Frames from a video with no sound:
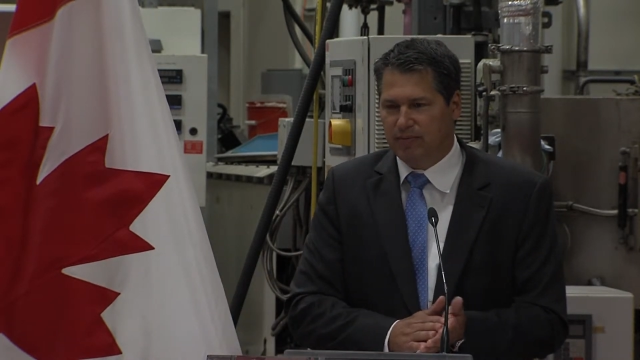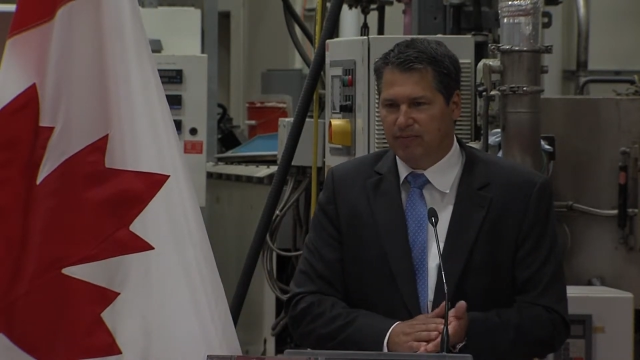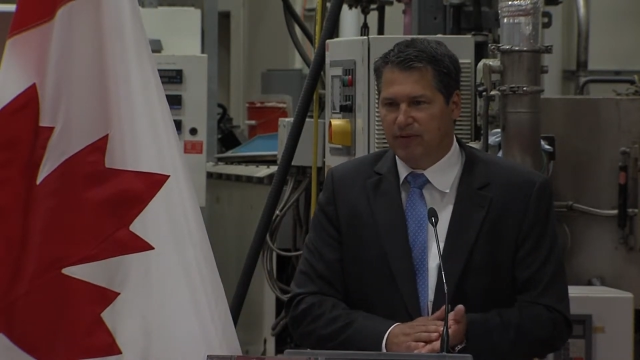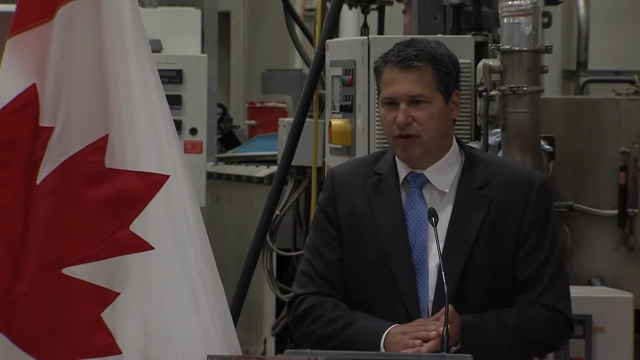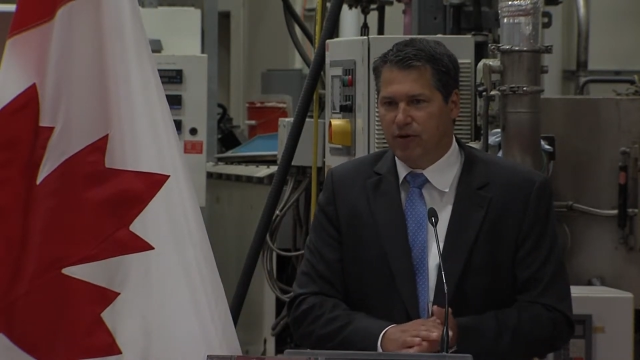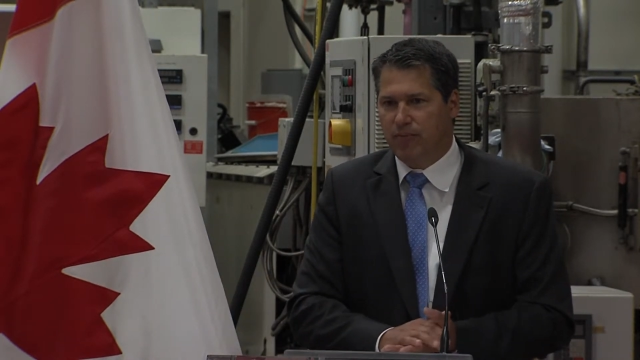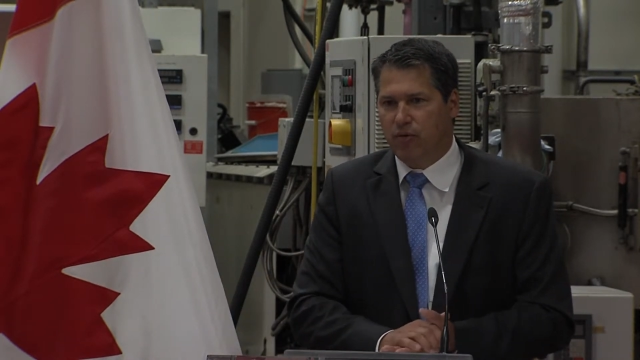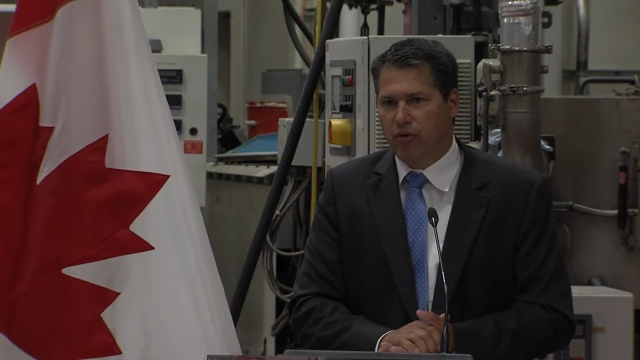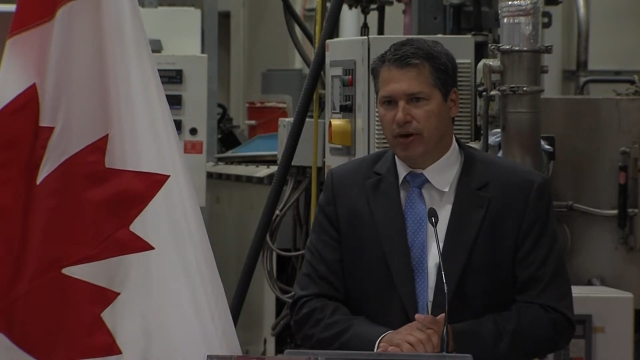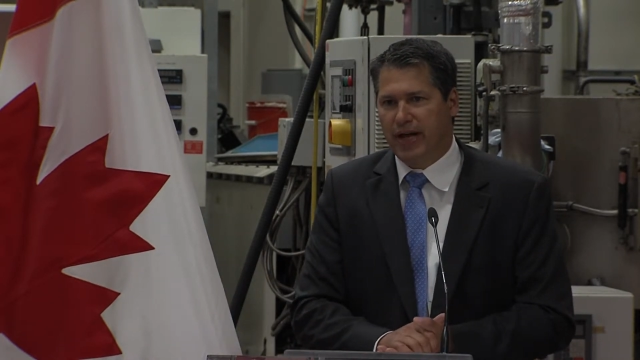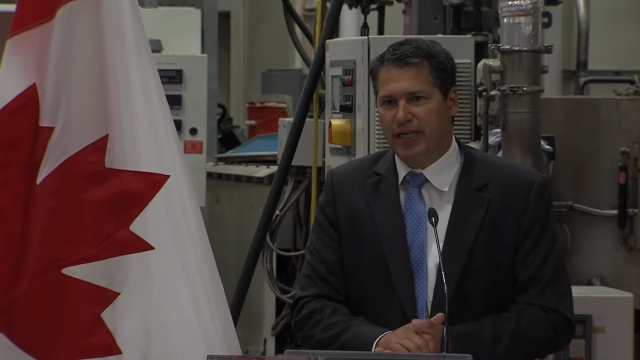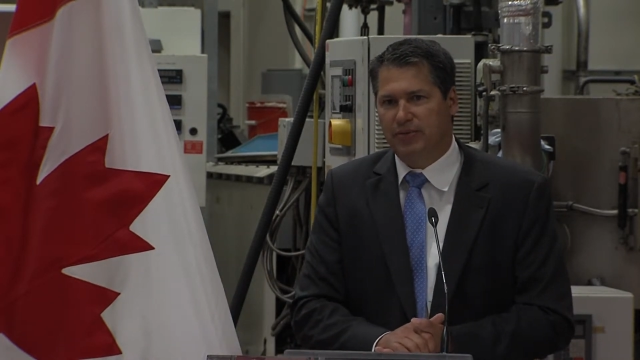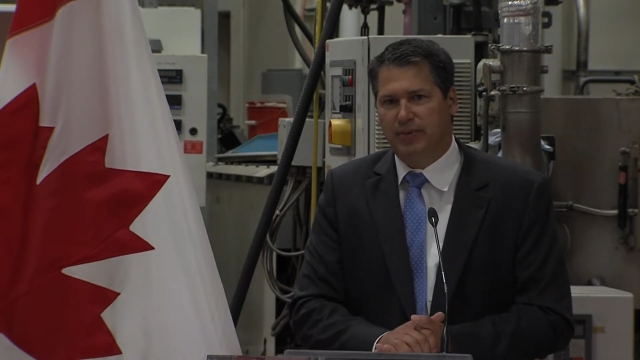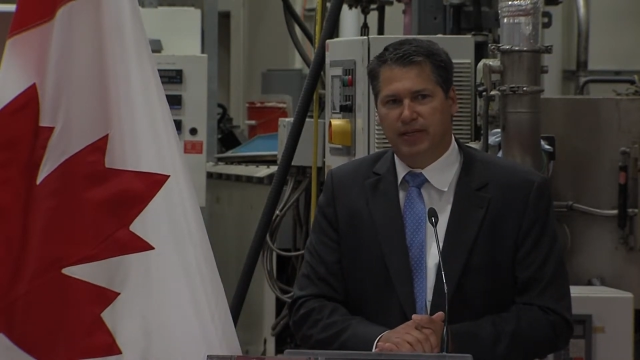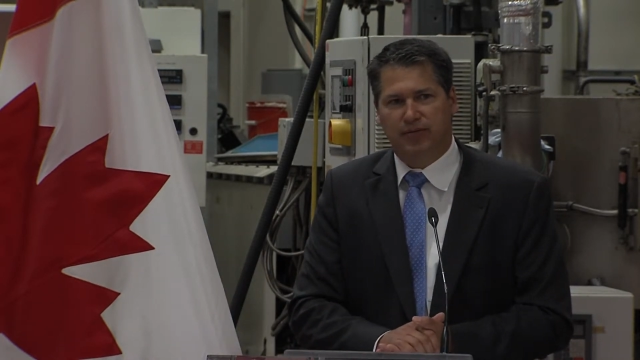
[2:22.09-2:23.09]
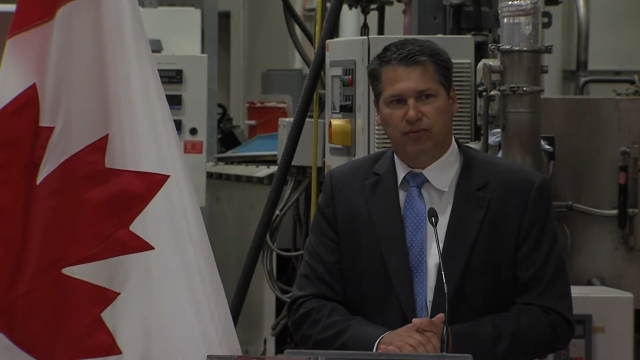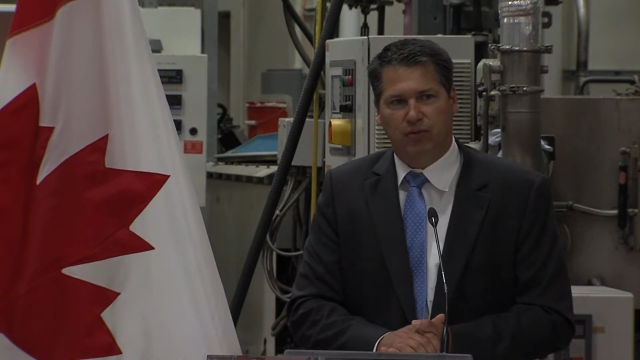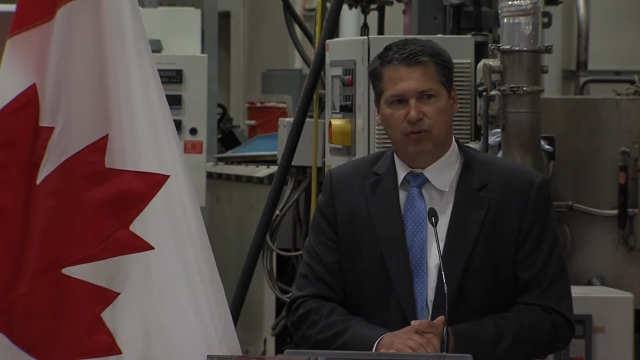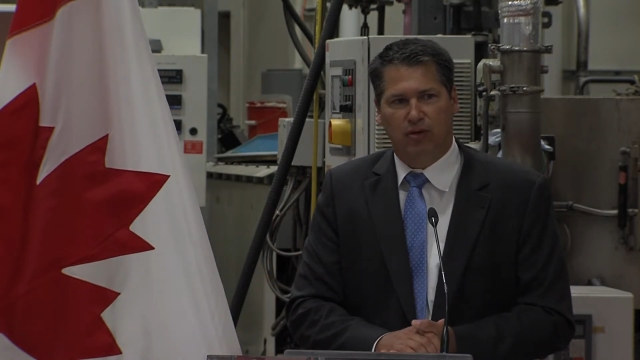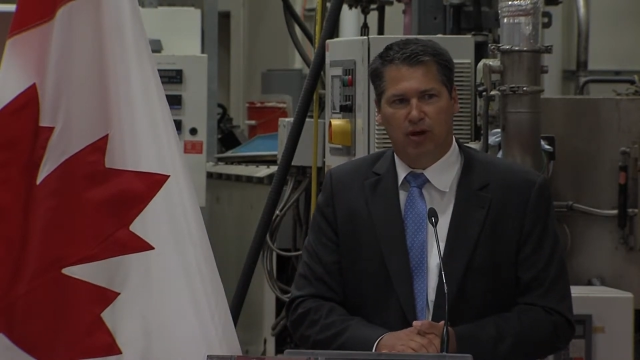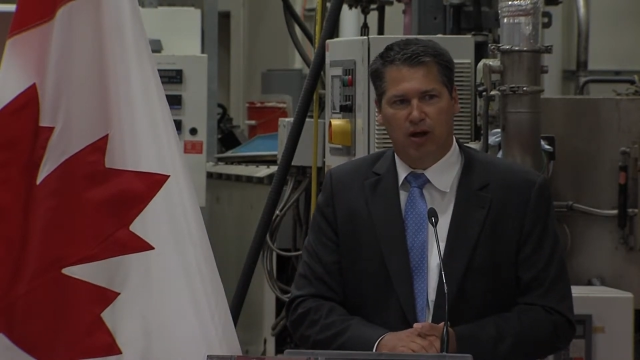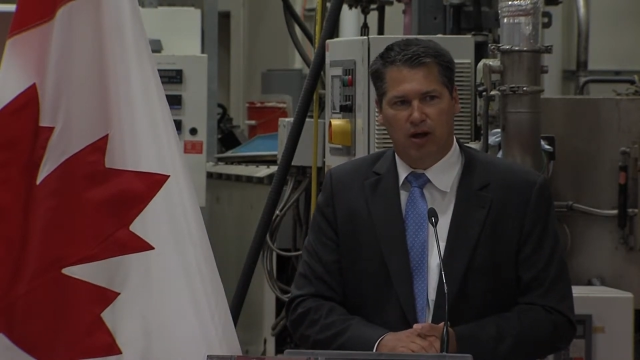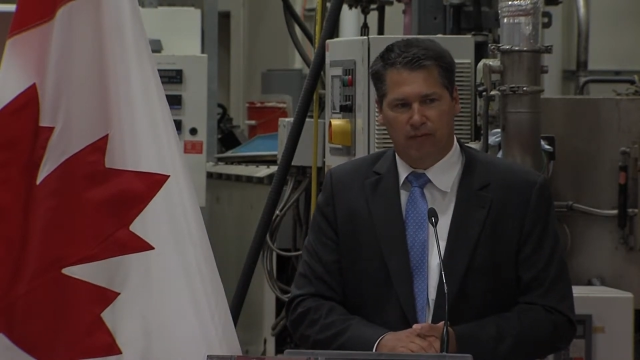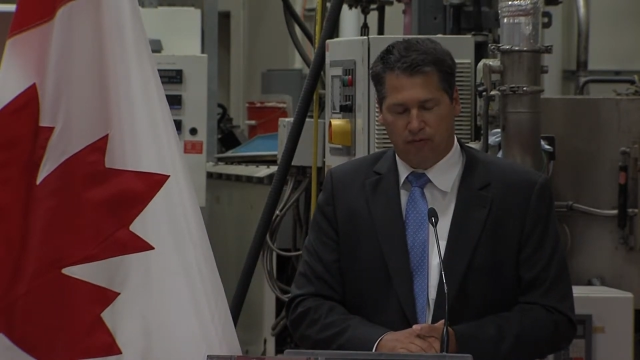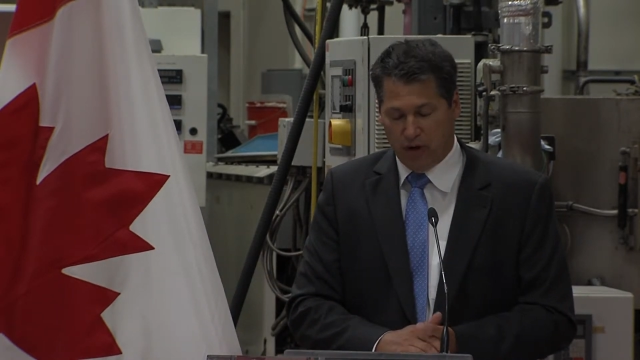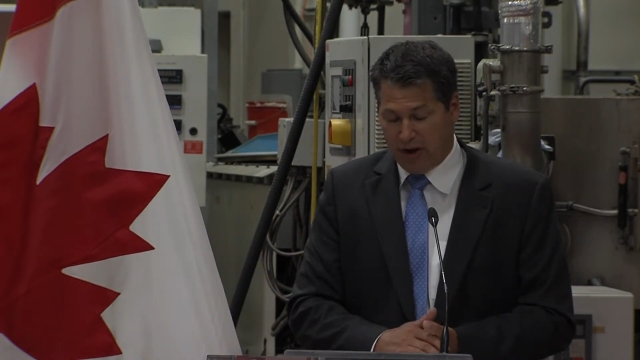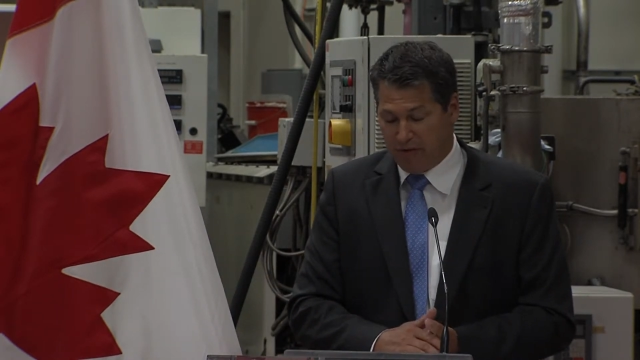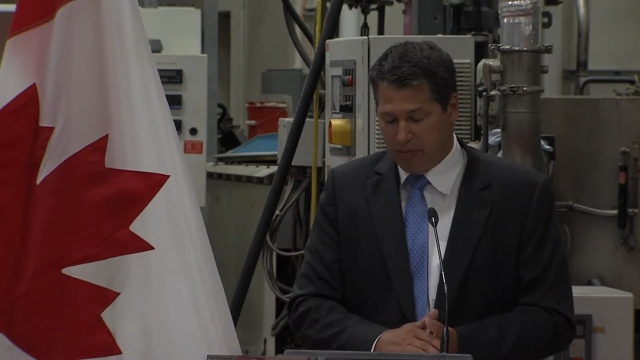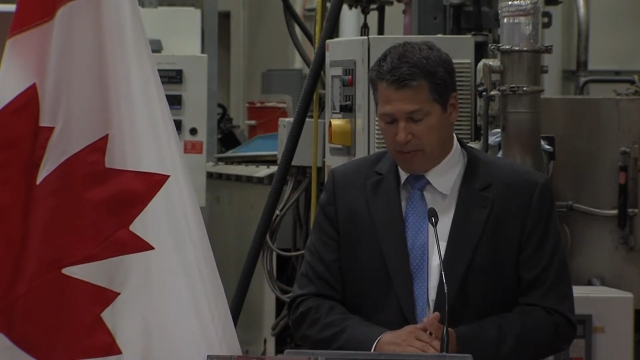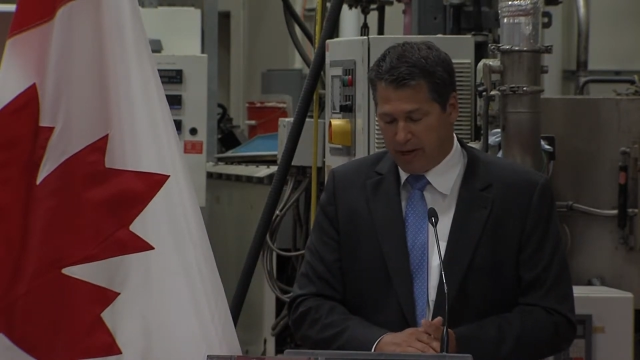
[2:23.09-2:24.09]
very important aspects for
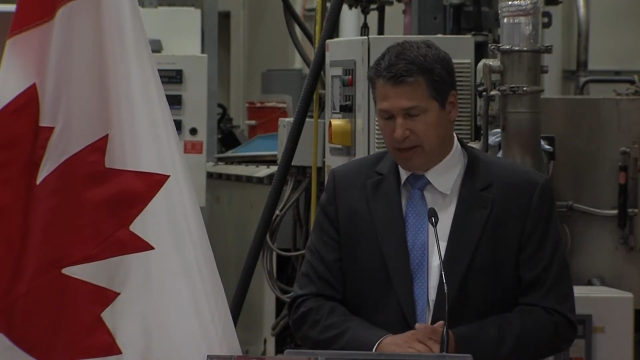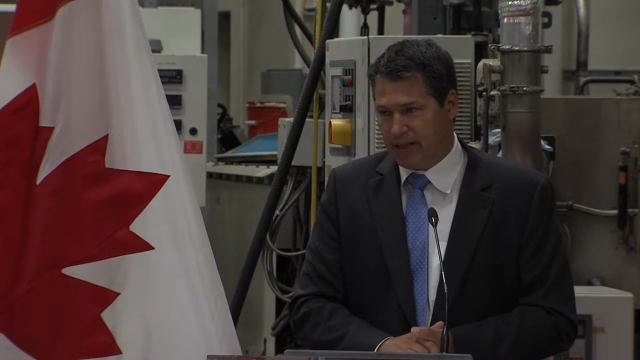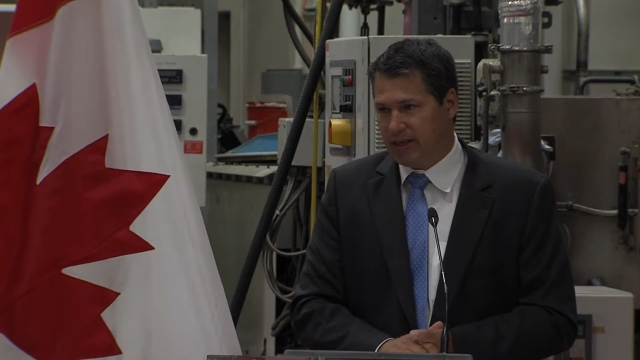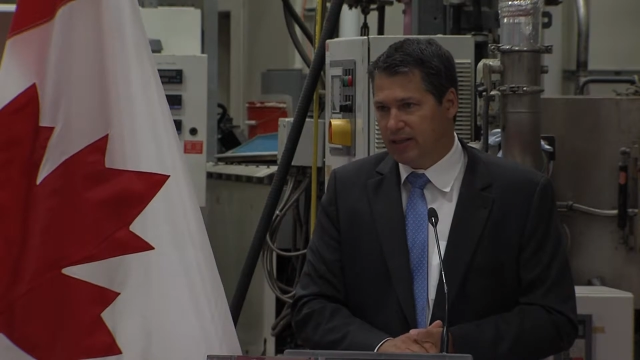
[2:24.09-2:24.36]
everybody